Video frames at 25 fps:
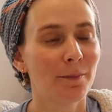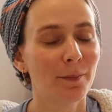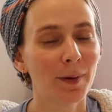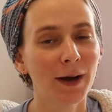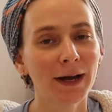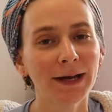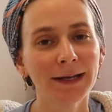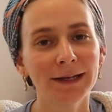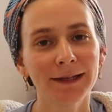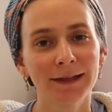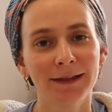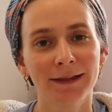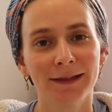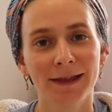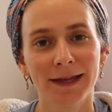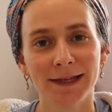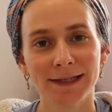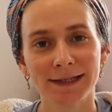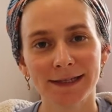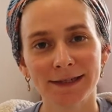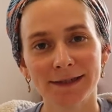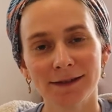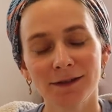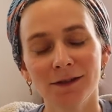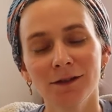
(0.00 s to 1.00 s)
but they
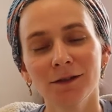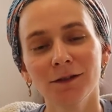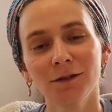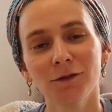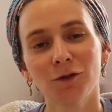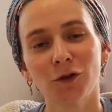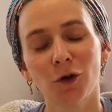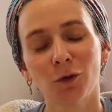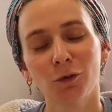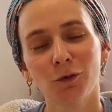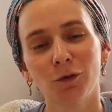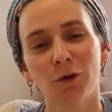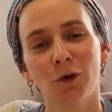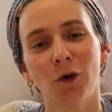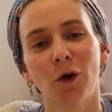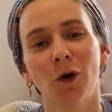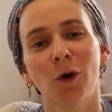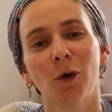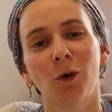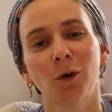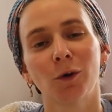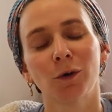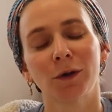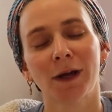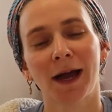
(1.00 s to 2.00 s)
still don't
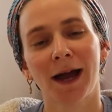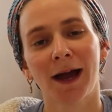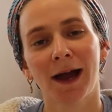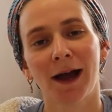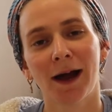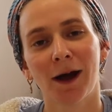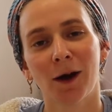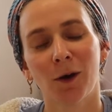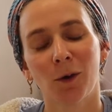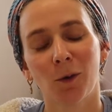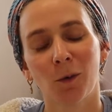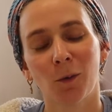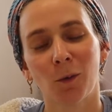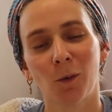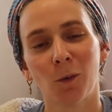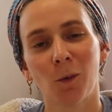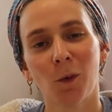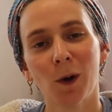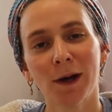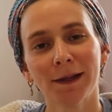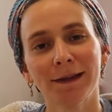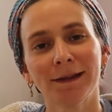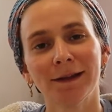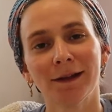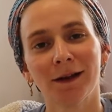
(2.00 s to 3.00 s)
know how
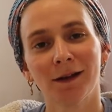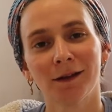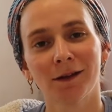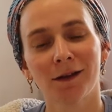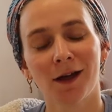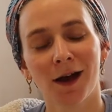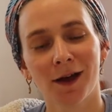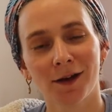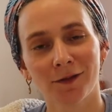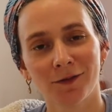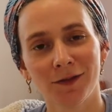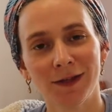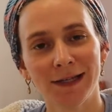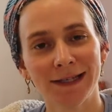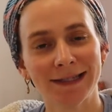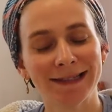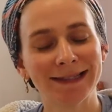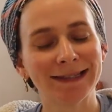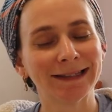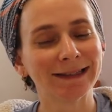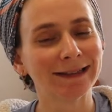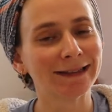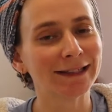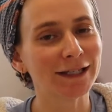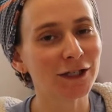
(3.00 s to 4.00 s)
what a lot of these
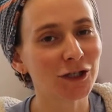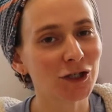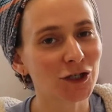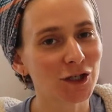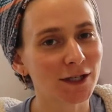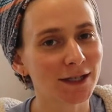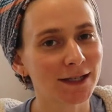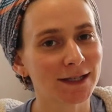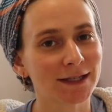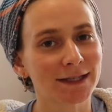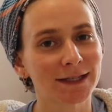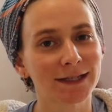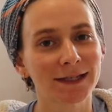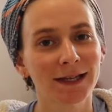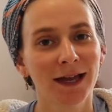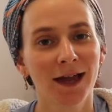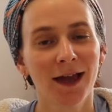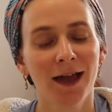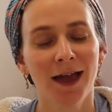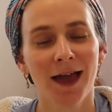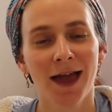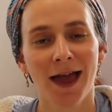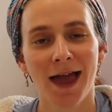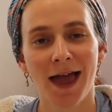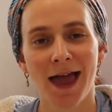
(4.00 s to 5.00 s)
deletions
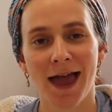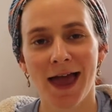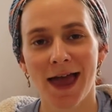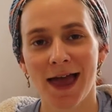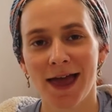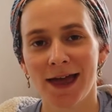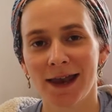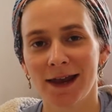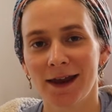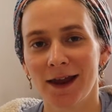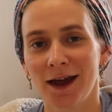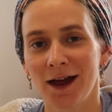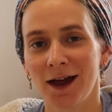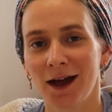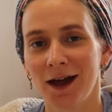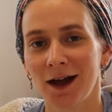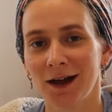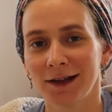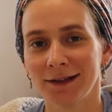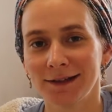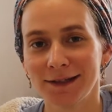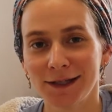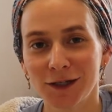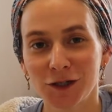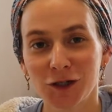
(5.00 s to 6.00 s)
and
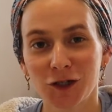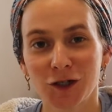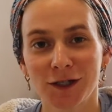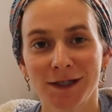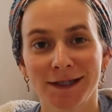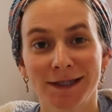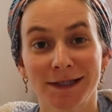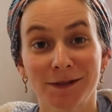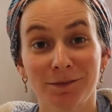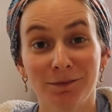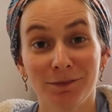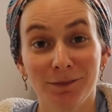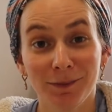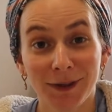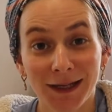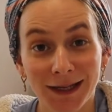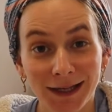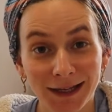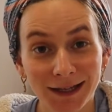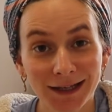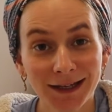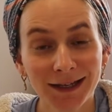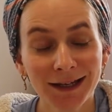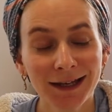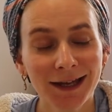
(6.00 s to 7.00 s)
additions
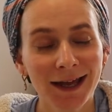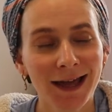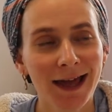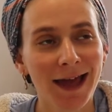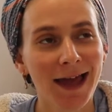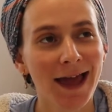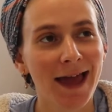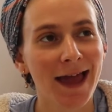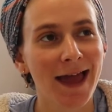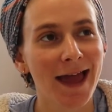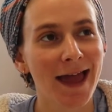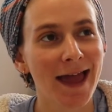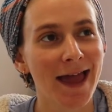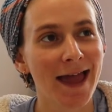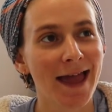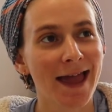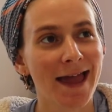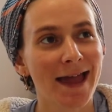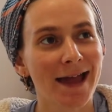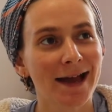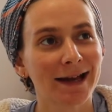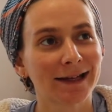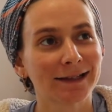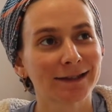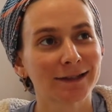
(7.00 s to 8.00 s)
mean.
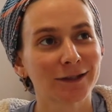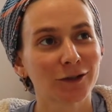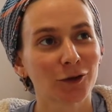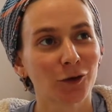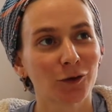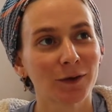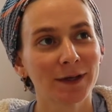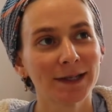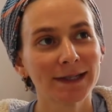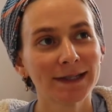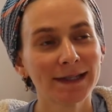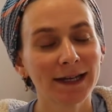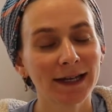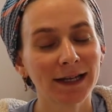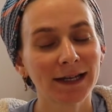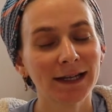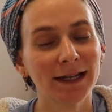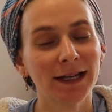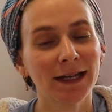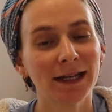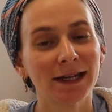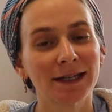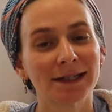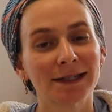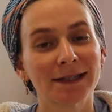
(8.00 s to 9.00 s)
And so this
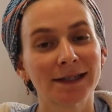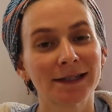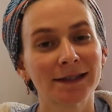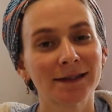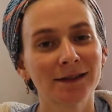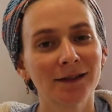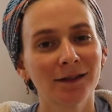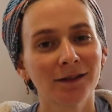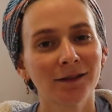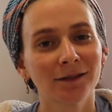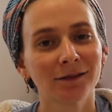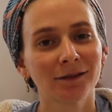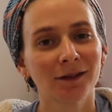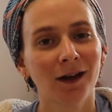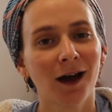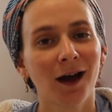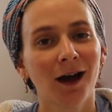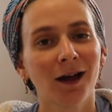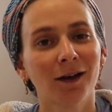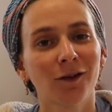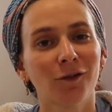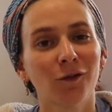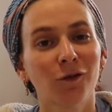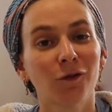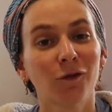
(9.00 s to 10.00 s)
technique is still
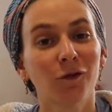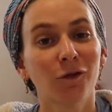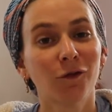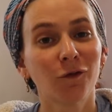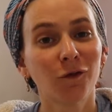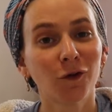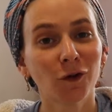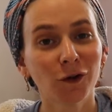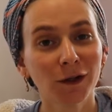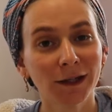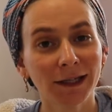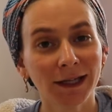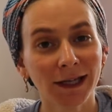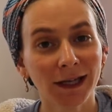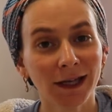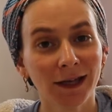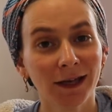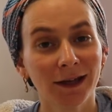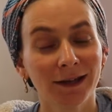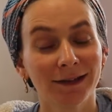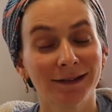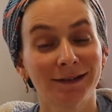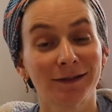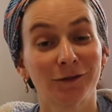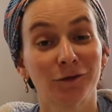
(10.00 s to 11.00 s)
not
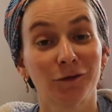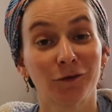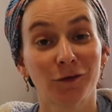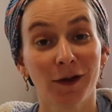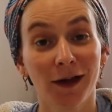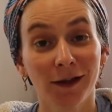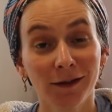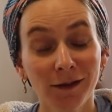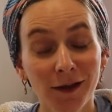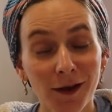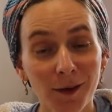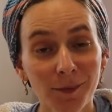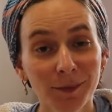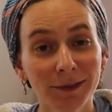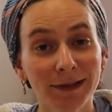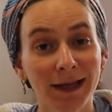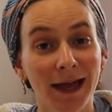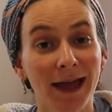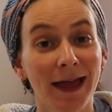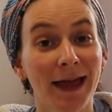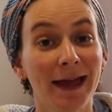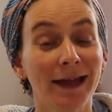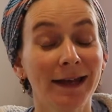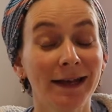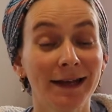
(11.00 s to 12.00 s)
fully developed,
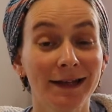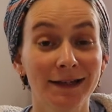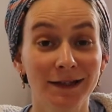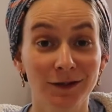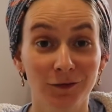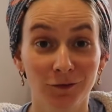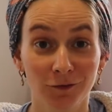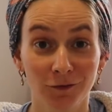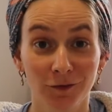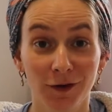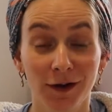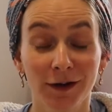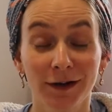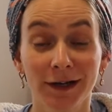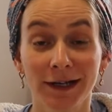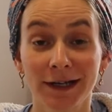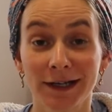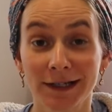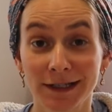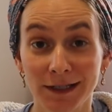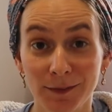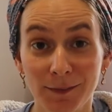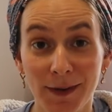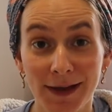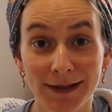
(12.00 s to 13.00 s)
and it's very
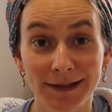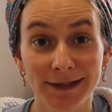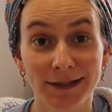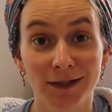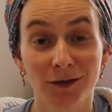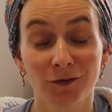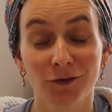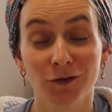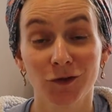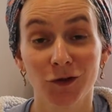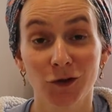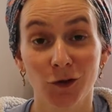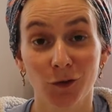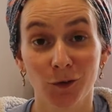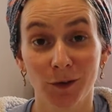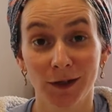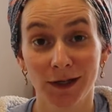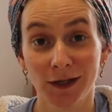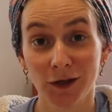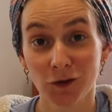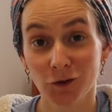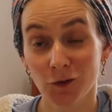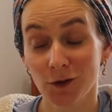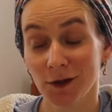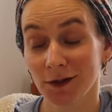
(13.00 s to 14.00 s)
expensive. So
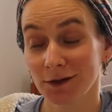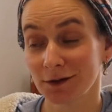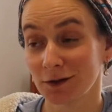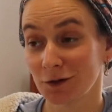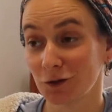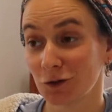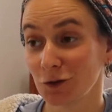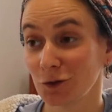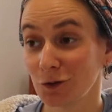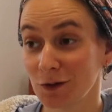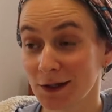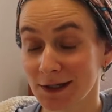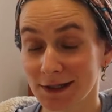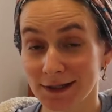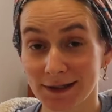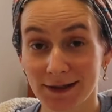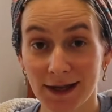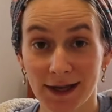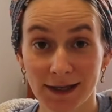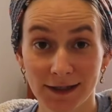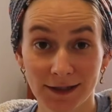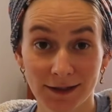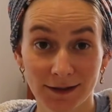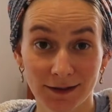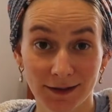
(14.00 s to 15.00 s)
in Israel, to do this
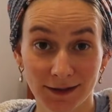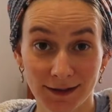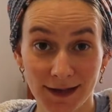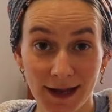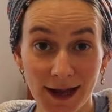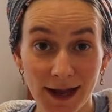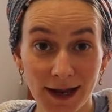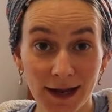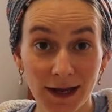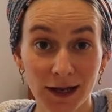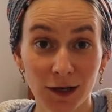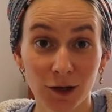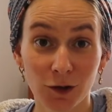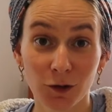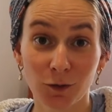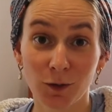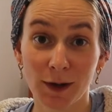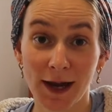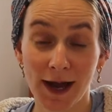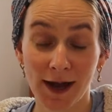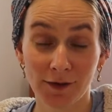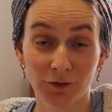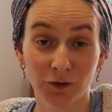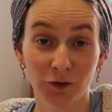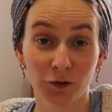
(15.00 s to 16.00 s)
test today, you
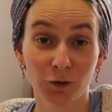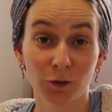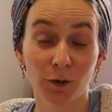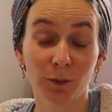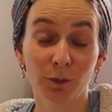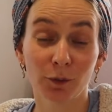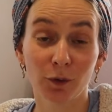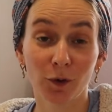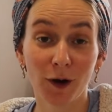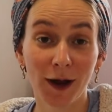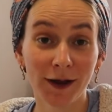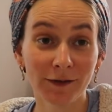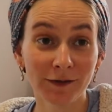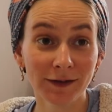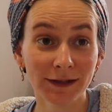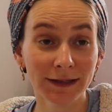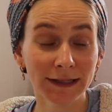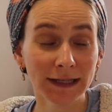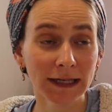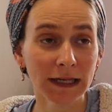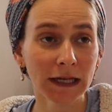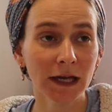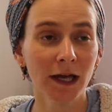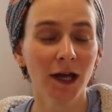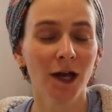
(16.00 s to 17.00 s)
would have to do it
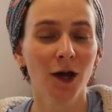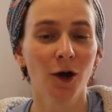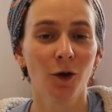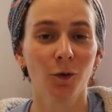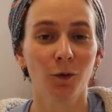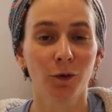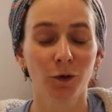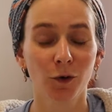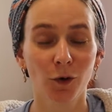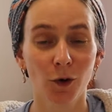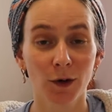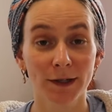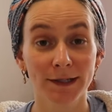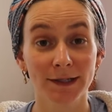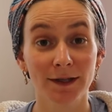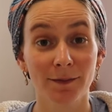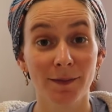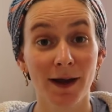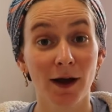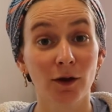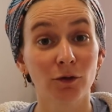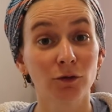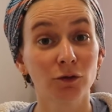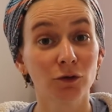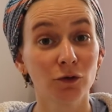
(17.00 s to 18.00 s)
privately, would cost
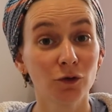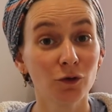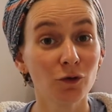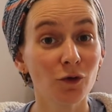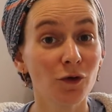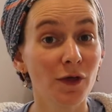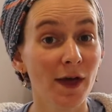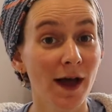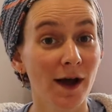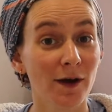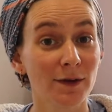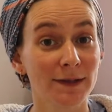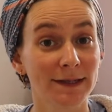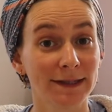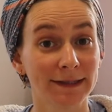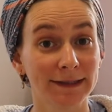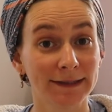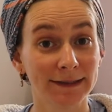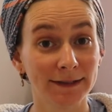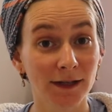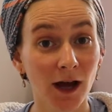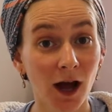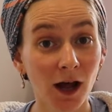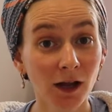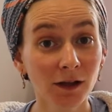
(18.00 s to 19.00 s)
about two
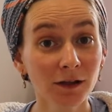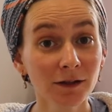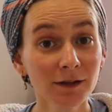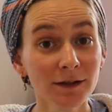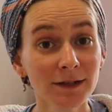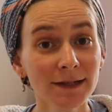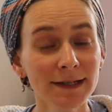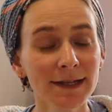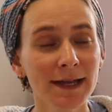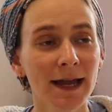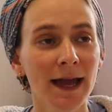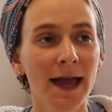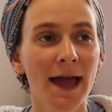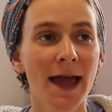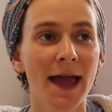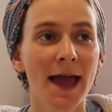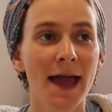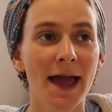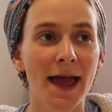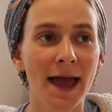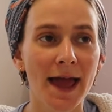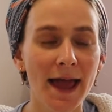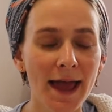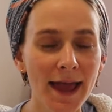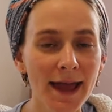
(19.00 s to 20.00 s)
thousand dollars.
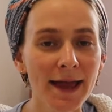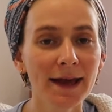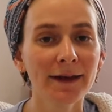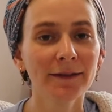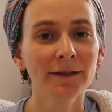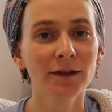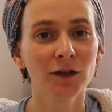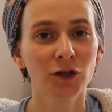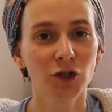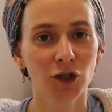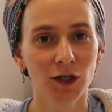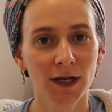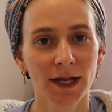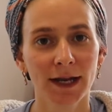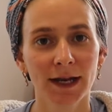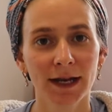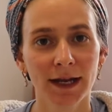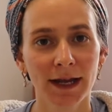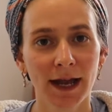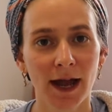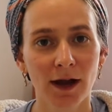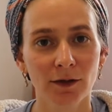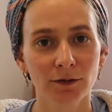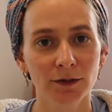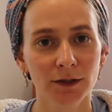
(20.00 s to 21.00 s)
And the
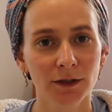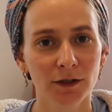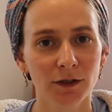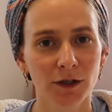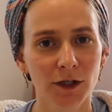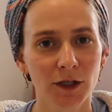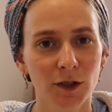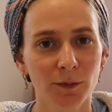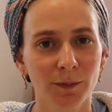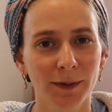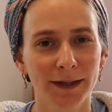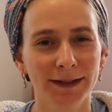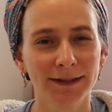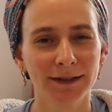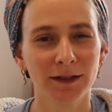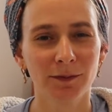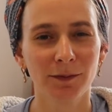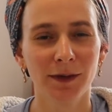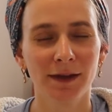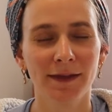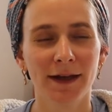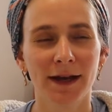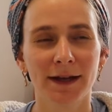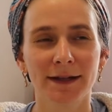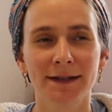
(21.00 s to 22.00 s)
genetic counselor explained to
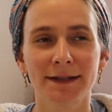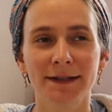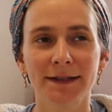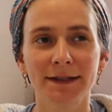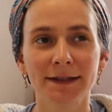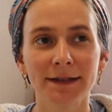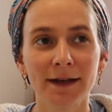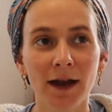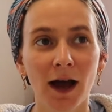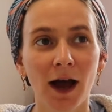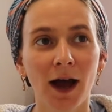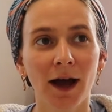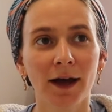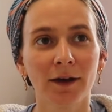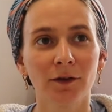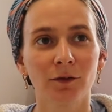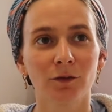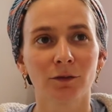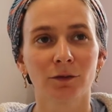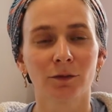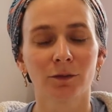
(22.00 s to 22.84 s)
me that it's not